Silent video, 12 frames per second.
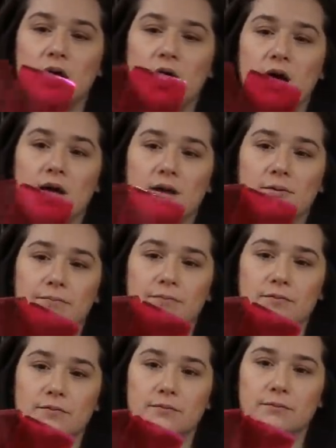um,
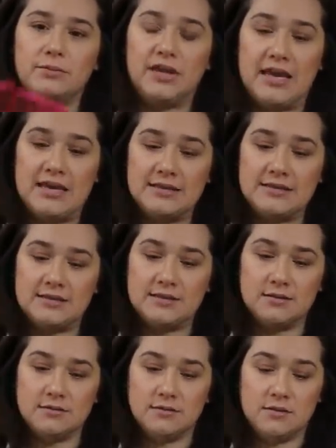plates.